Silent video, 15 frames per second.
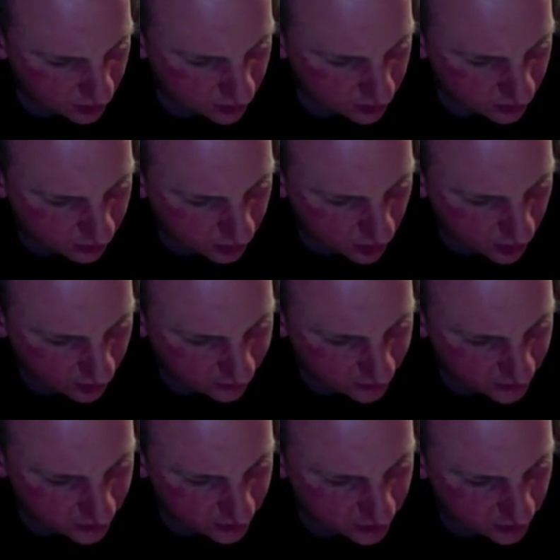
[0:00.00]
The
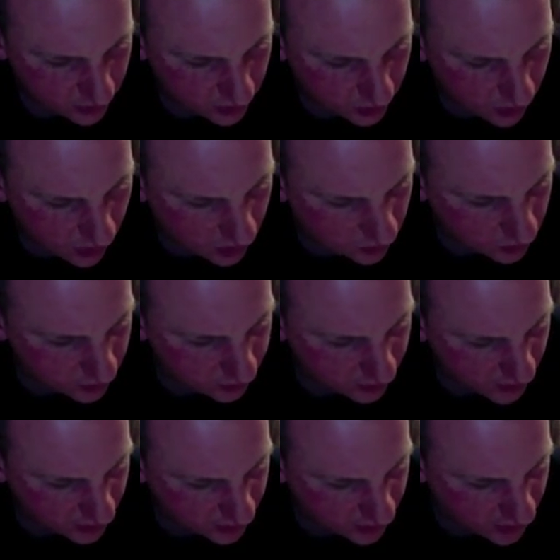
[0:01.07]
prophet, along with
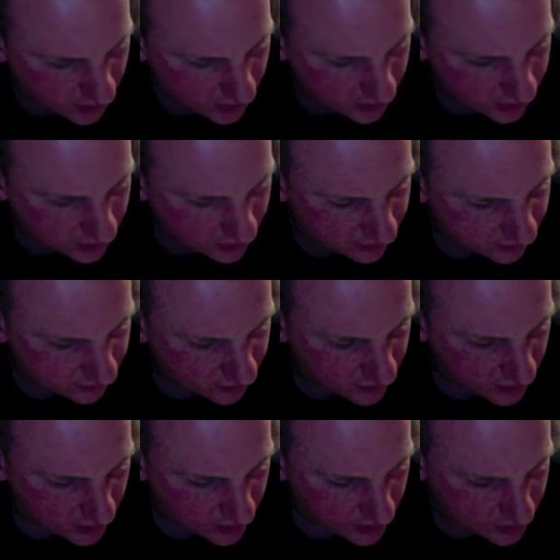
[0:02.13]
my God,
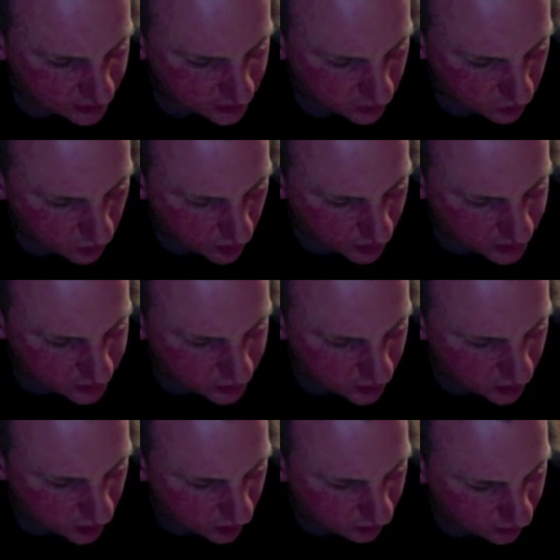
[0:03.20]
is the
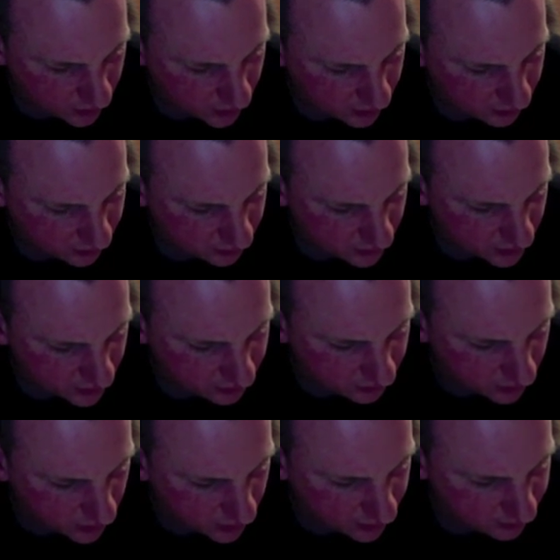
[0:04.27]
watchman over
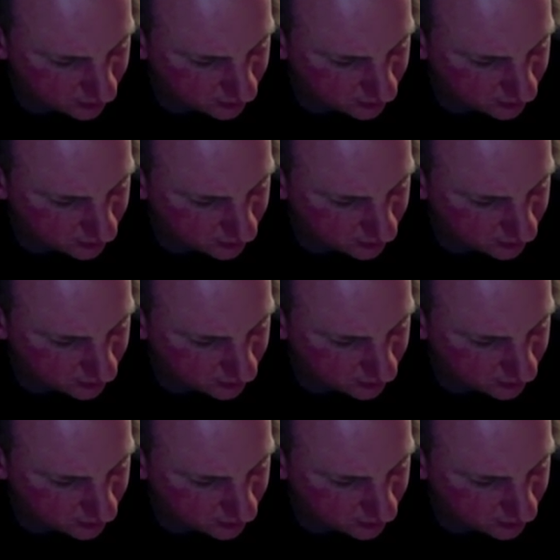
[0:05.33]
Ephraim.